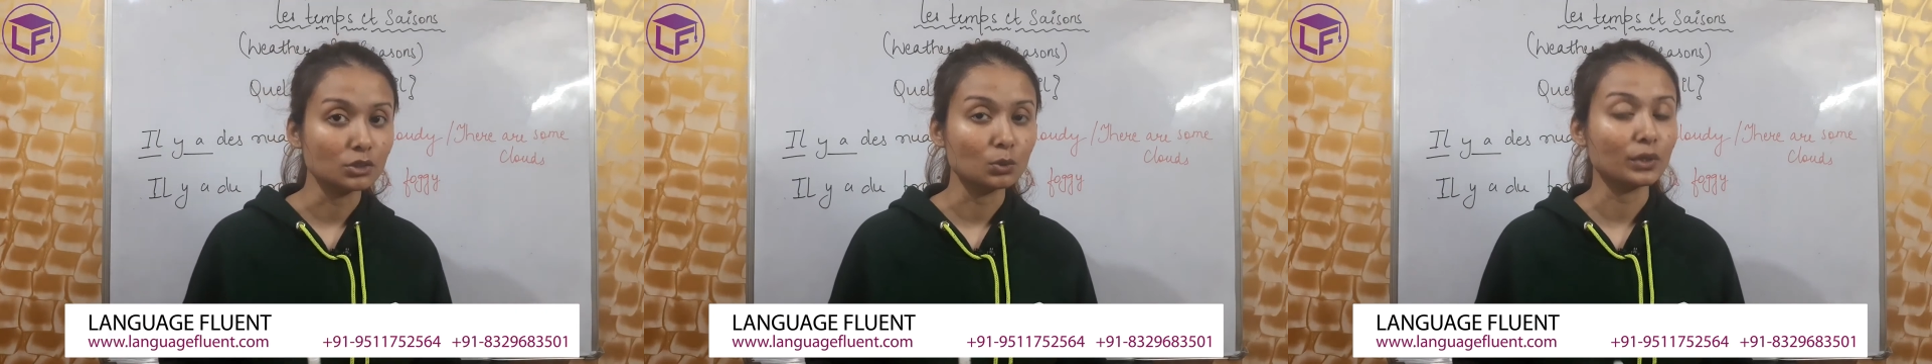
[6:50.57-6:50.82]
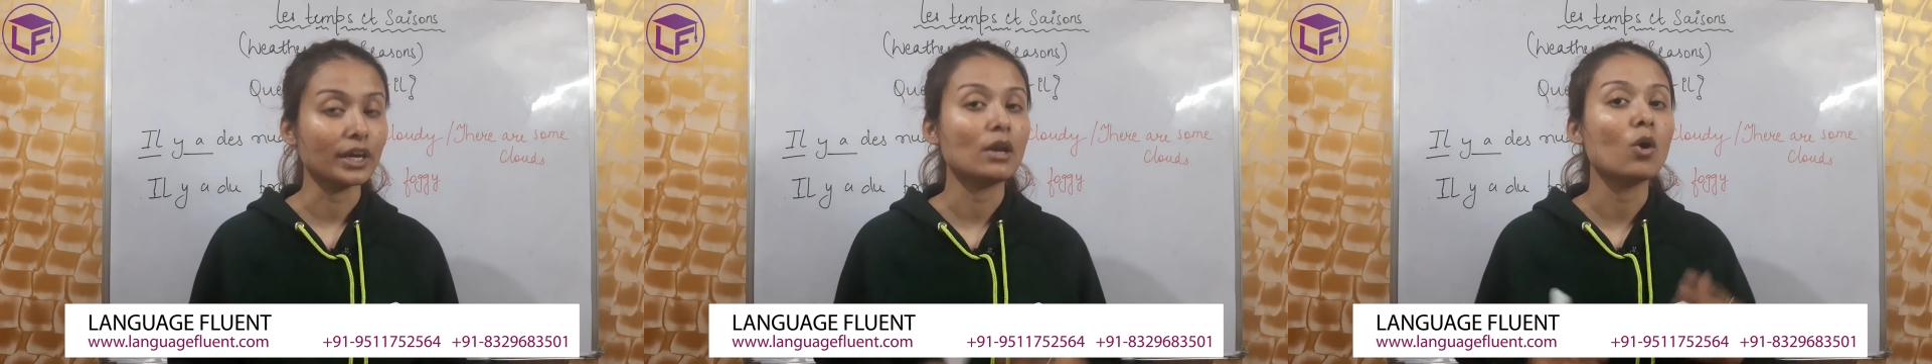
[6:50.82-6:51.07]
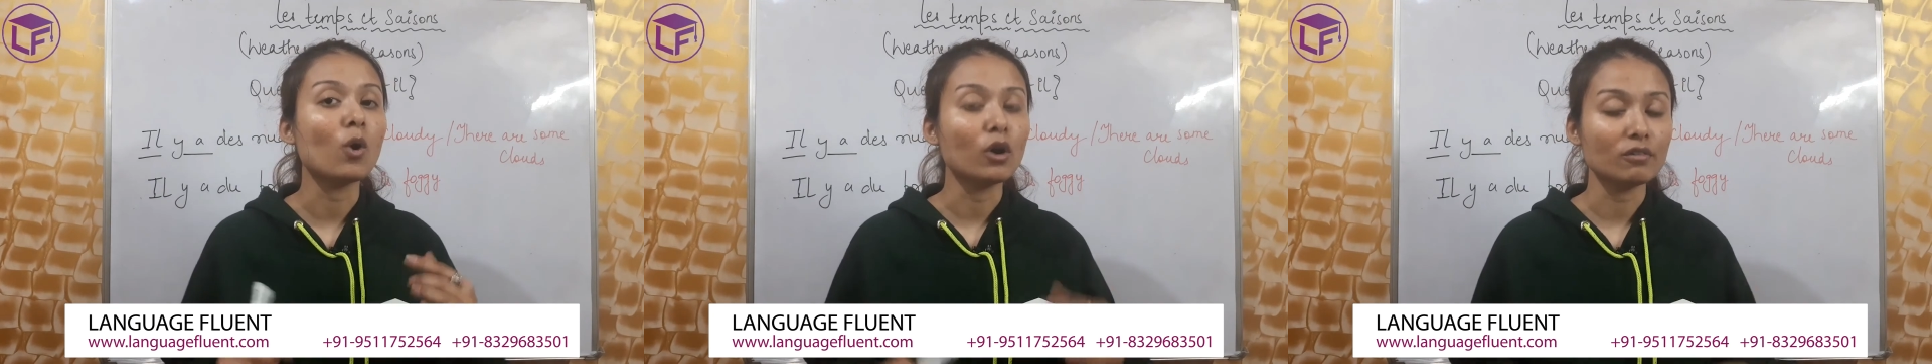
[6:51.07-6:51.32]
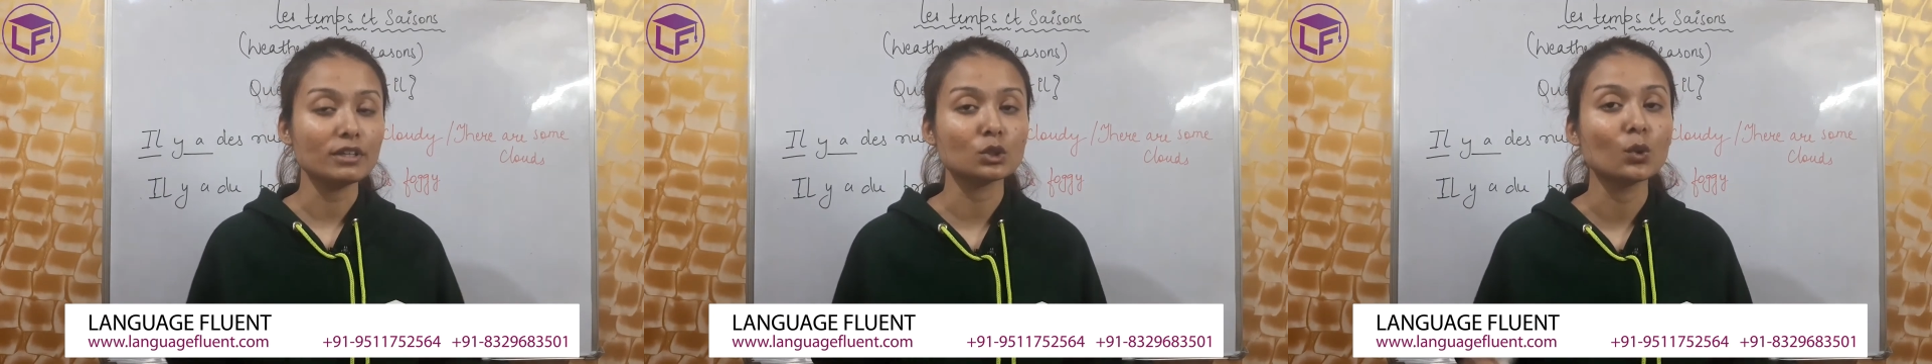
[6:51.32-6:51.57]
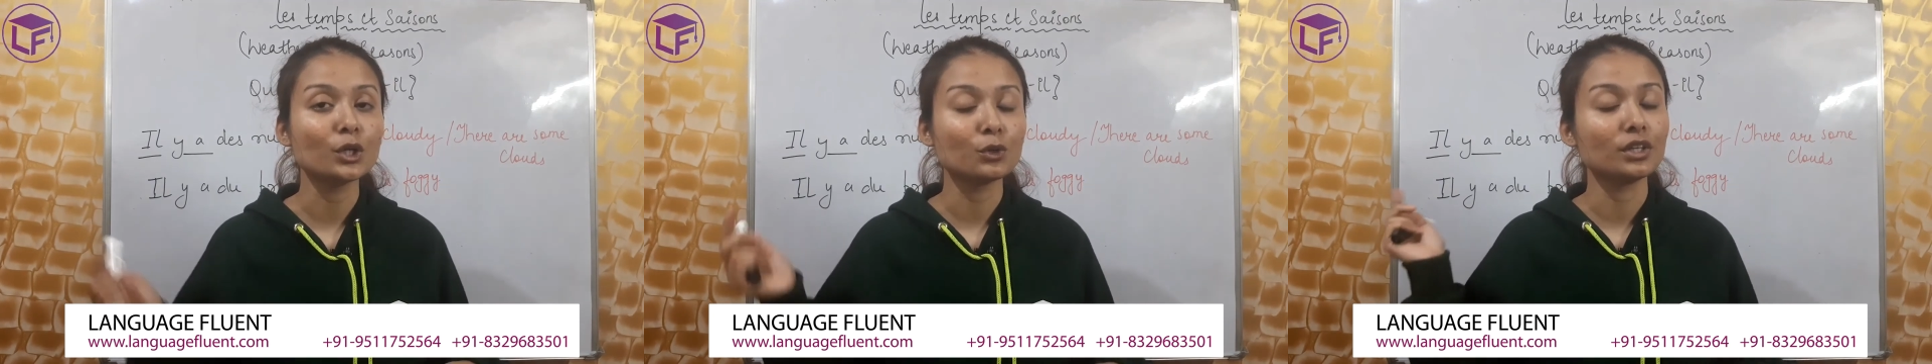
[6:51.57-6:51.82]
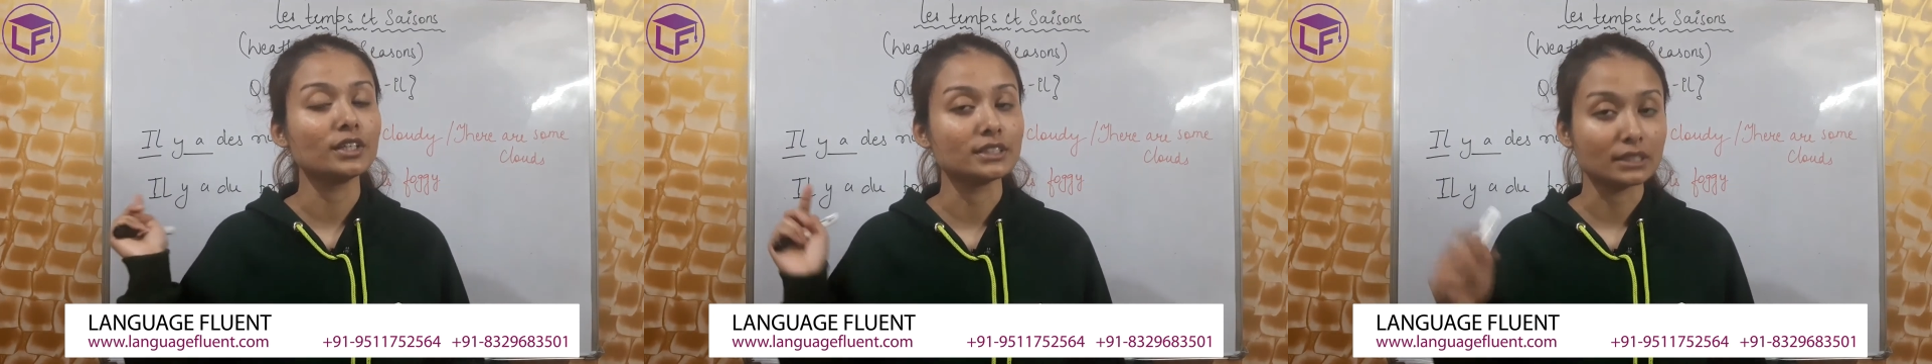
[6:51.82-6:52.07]
you can always go into
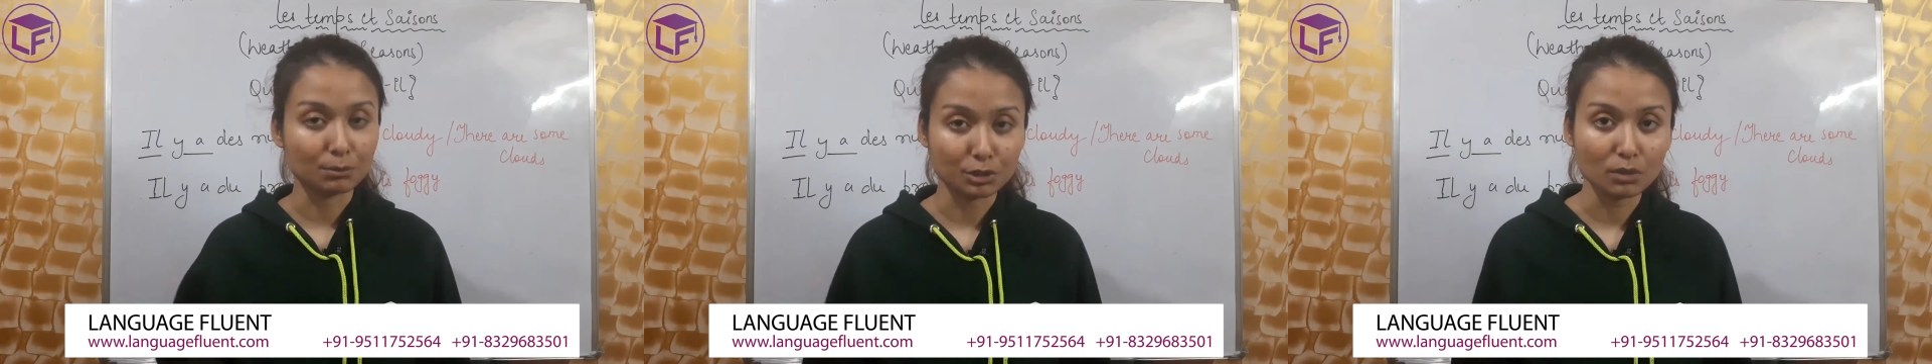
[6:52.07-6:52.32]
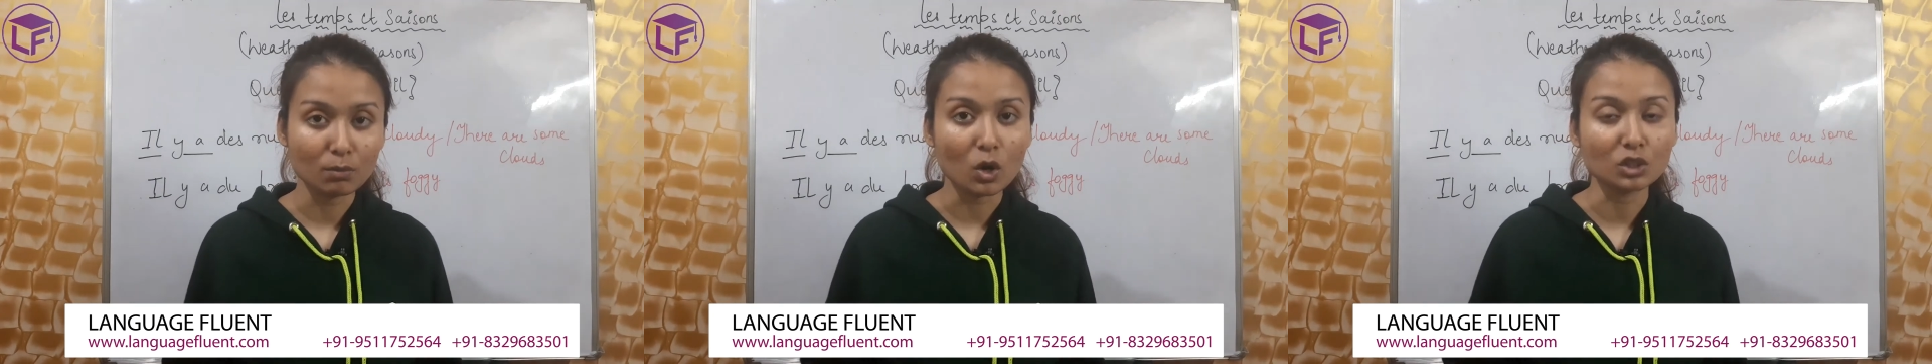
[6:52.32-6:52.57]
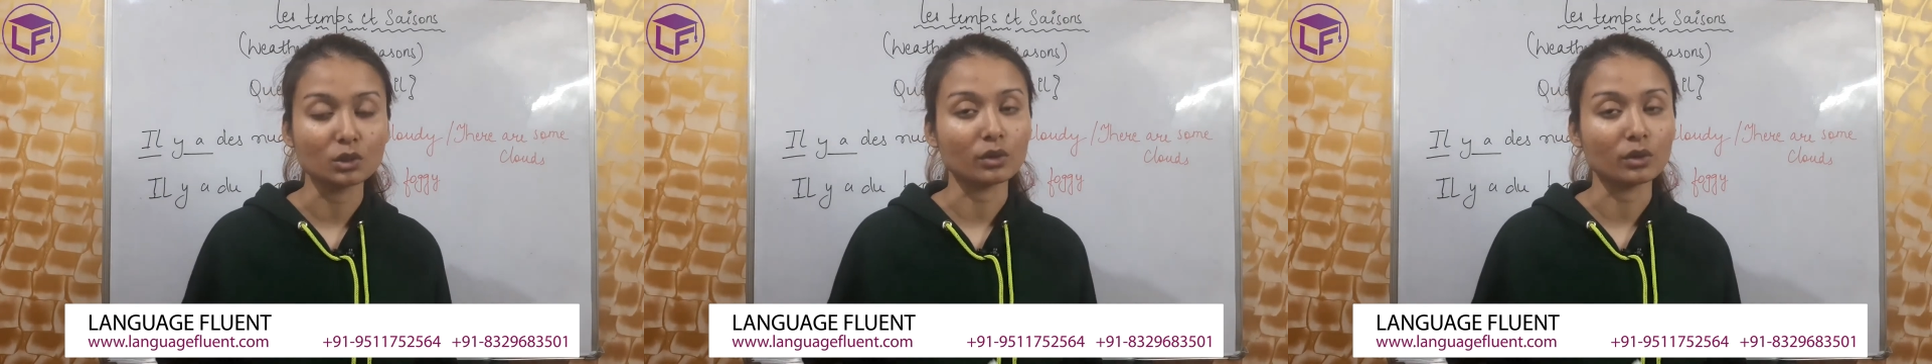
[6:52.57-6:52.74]
the description box